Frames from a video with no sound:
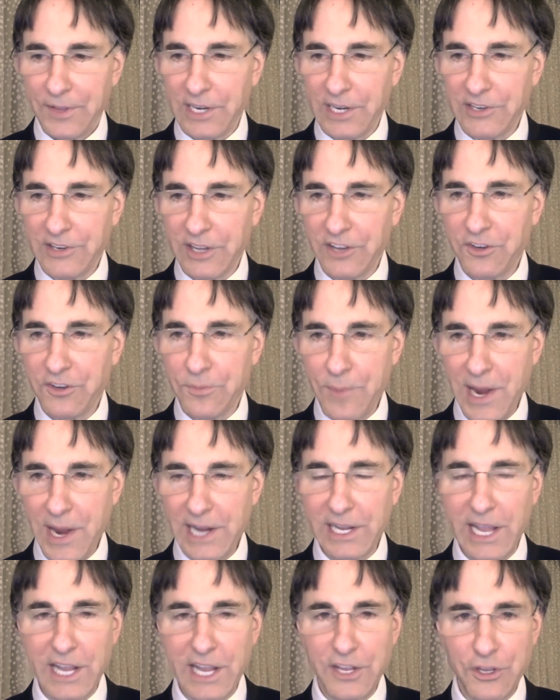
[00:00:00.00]
it does
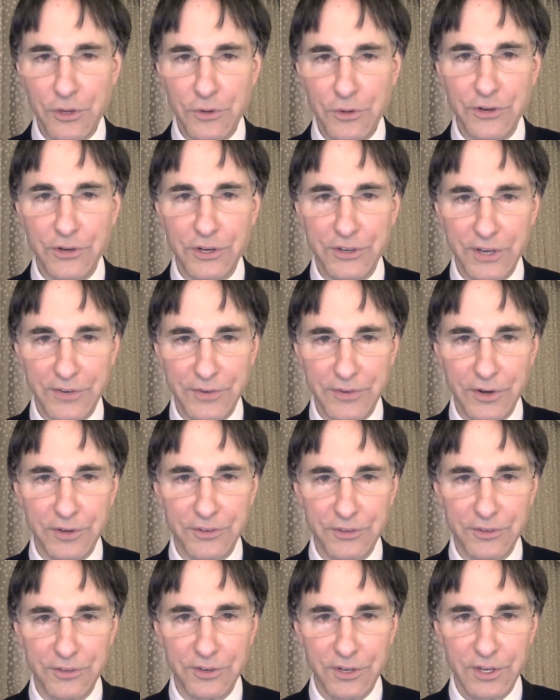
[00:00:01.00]
make a huge
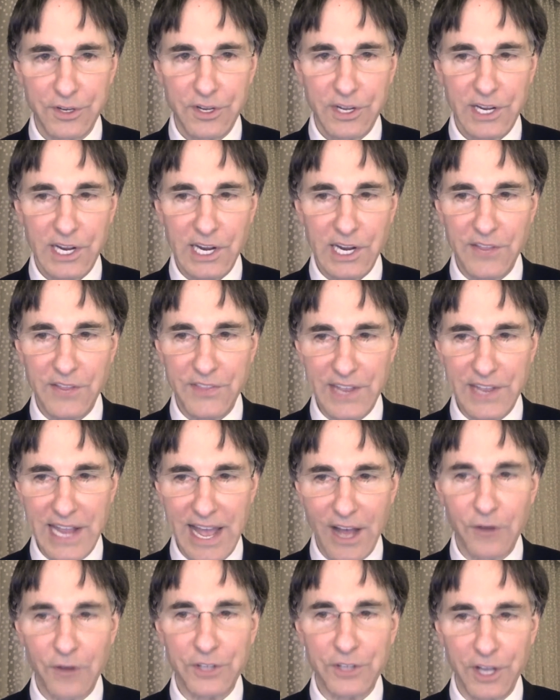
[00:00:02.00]
difference in the
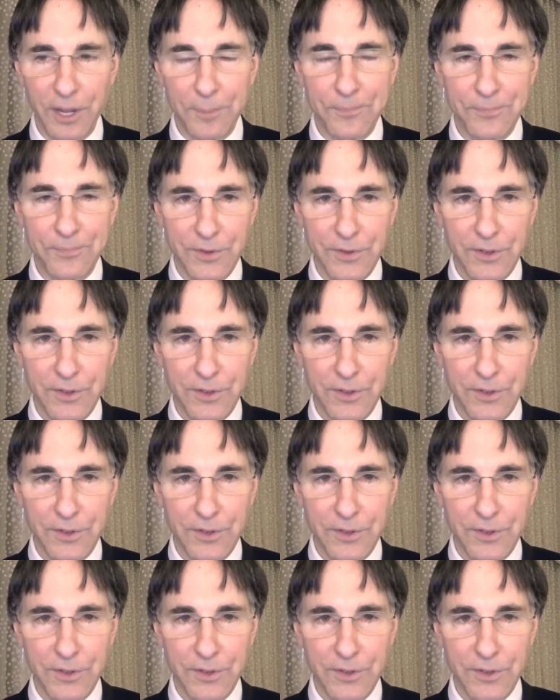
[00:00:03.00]
outcome.